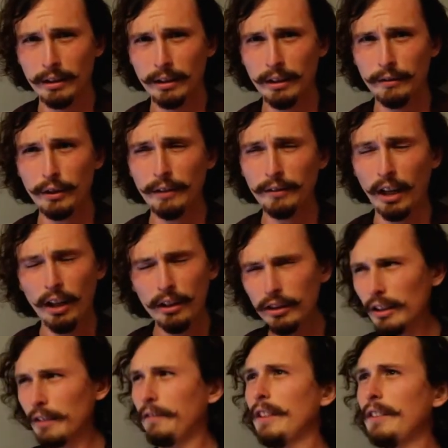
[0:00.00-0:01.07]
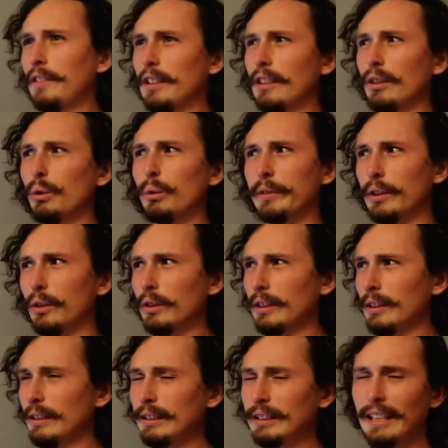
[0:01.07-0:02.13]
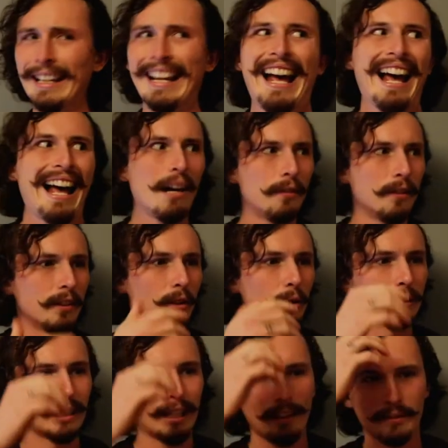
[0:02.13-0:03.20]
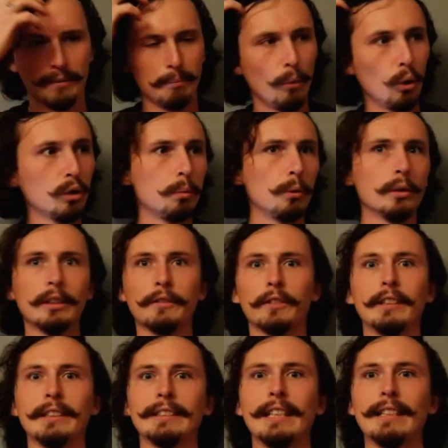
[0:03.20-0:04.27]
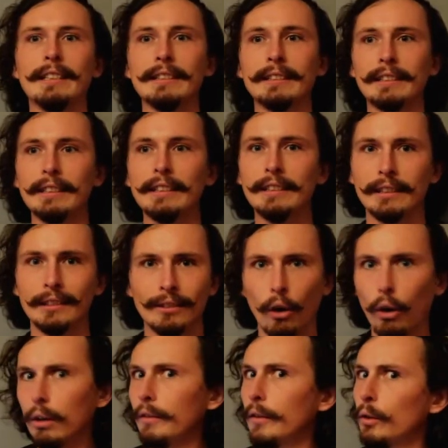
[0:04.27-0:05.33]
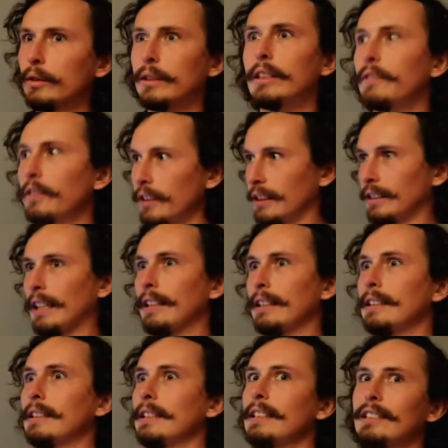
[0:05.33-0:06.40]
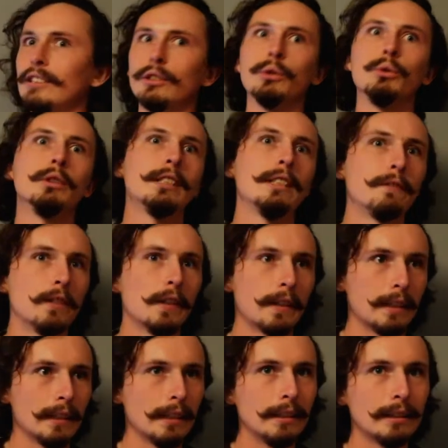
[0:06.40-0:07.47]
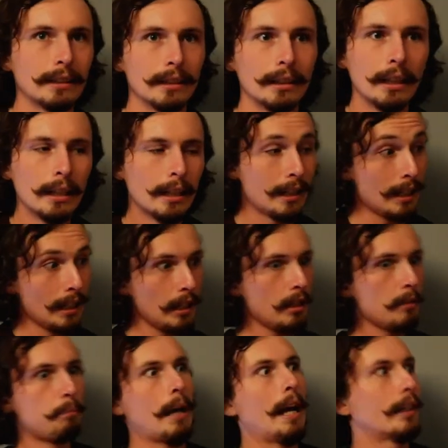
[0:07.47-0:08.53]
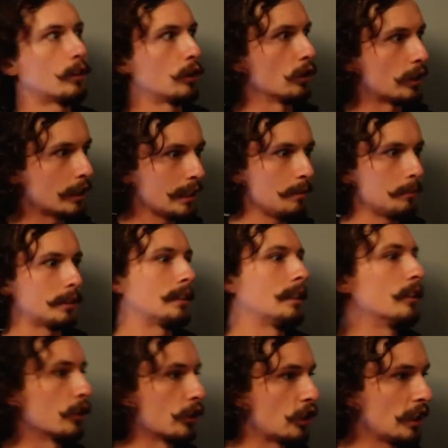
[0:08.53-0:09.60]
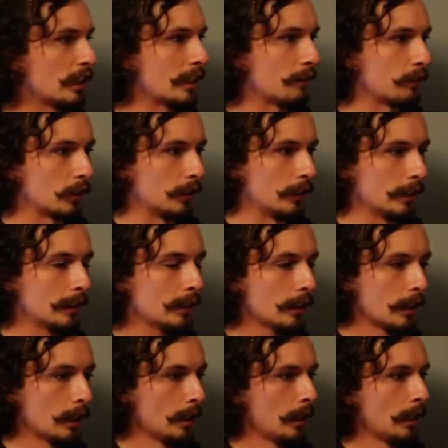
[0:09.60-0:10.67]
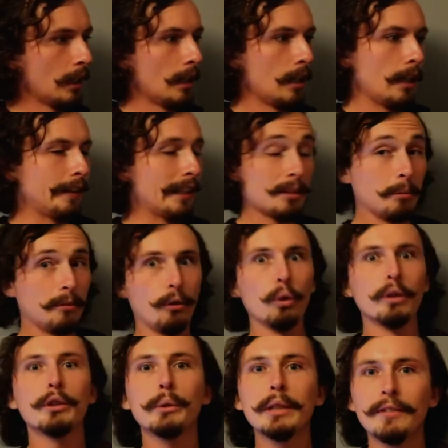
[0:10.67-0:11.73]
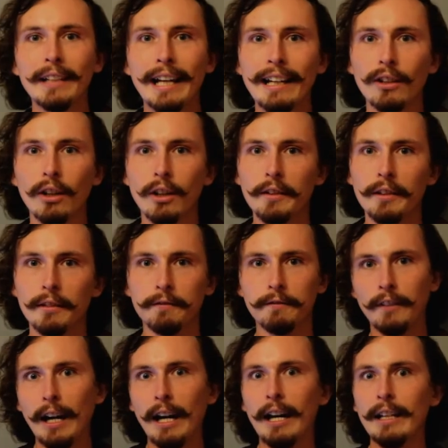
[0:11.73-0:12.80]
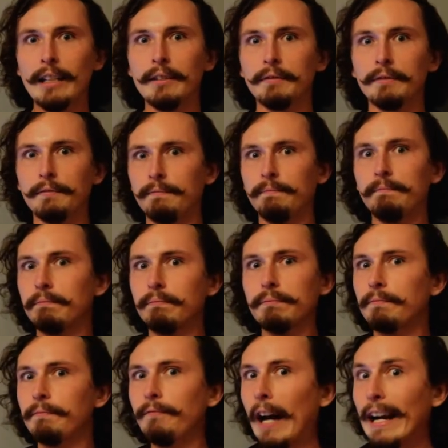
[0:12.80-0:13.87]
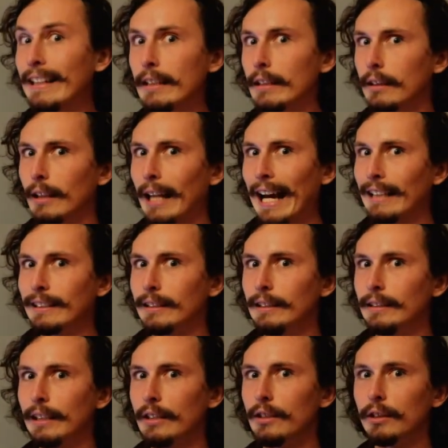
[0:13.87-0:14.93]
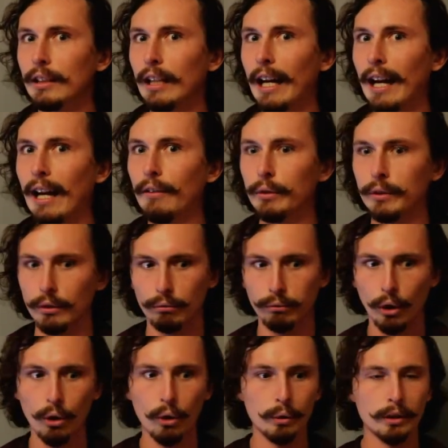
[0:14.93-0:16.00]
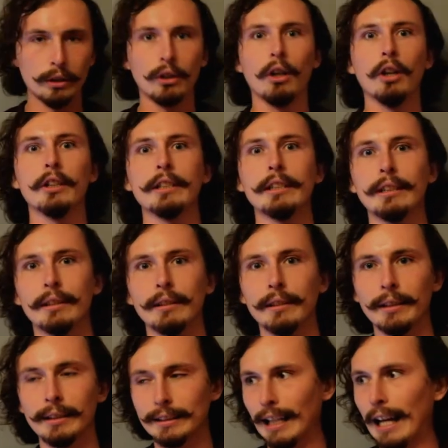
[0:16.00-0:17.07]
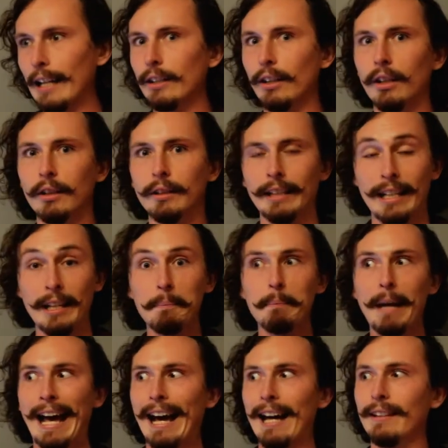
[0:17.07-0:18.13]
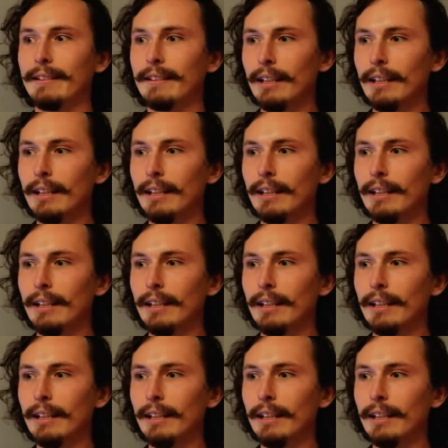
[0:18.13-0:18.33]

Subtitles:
If you have 150 alluvials, and let's say half of those have multiple different ascendancies, and all of those different ascendancies do different things and impact your team's synergy differently, and that's before you even add on the 5 fighting classes that you can have with the rogue, the guardian, the scion, the empath.